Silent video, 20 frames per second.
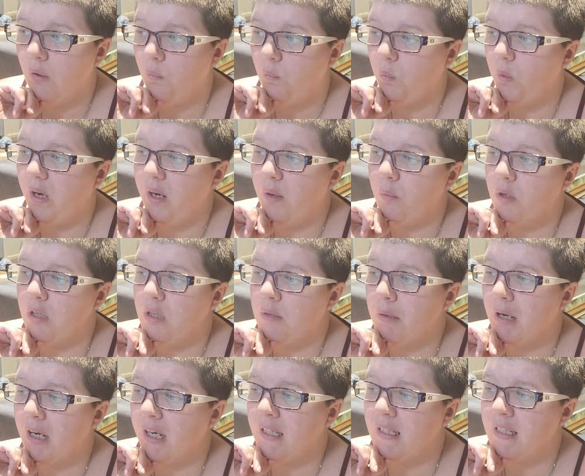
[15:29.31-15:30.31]
When I want to
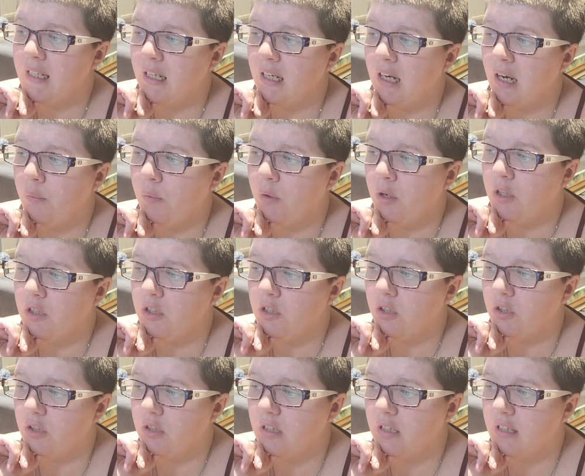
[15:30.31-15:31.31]
buy a deck, I want to
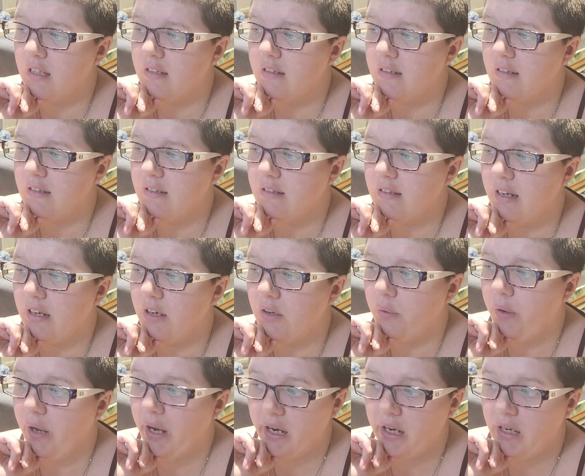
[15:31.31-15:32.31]
turn to this and say,
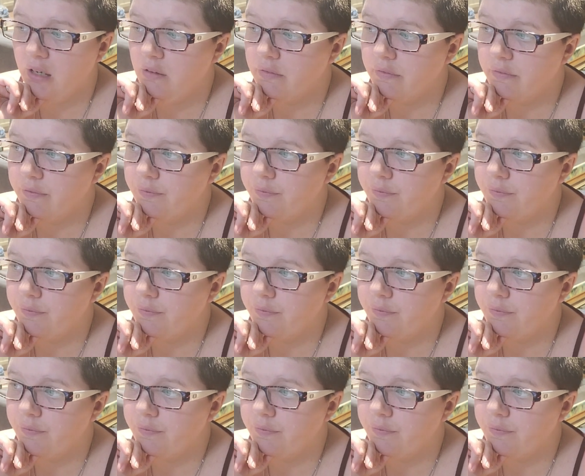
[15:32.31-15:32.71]
okay,